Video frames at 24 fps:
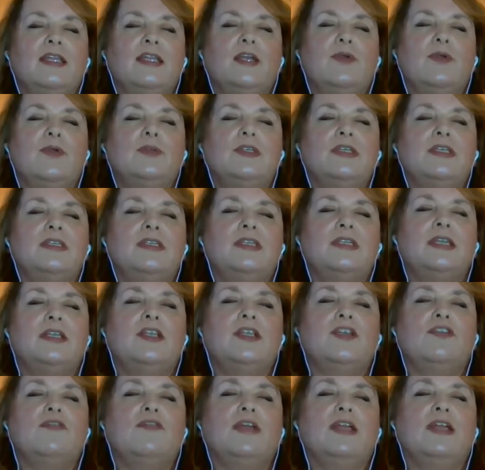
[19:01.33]
noticing
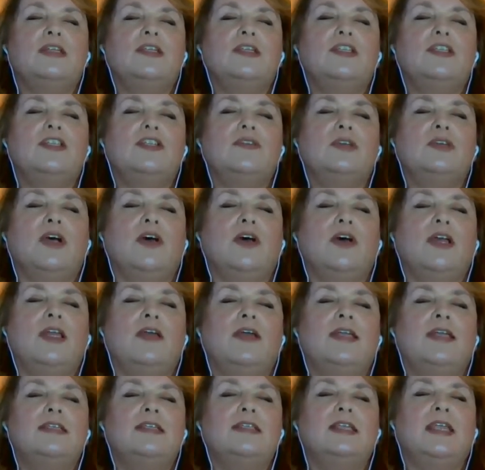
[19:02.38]
the gratitude,
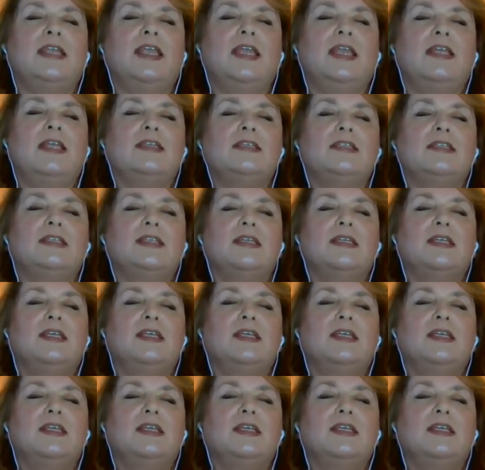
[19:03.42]
highlighting it.